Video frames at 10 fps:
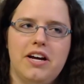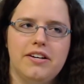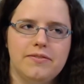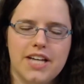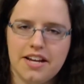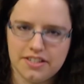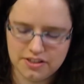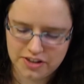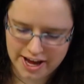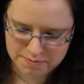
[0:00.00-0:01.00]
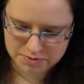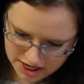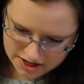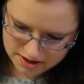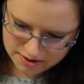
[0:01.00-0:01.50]
sassy little hamster.
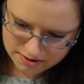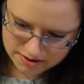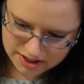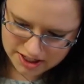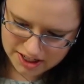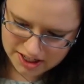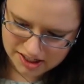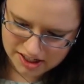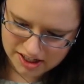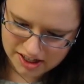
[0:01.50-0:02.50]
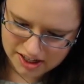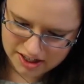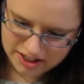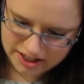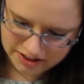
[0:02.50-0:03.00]
You
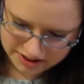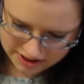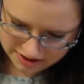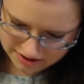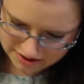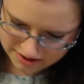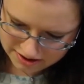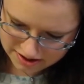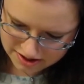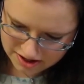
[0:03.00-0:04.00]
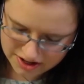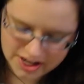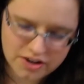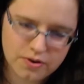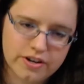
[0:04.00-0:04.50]
killed it on
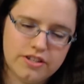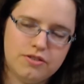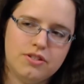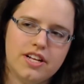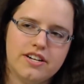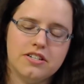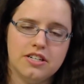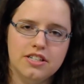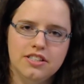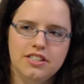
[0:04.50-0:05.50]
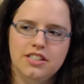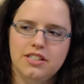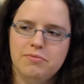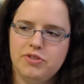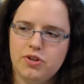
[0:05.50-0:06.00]
that chorus. You slayed us all,
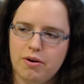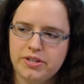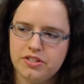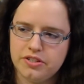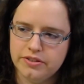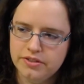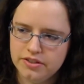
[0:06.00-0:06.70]
which you always do.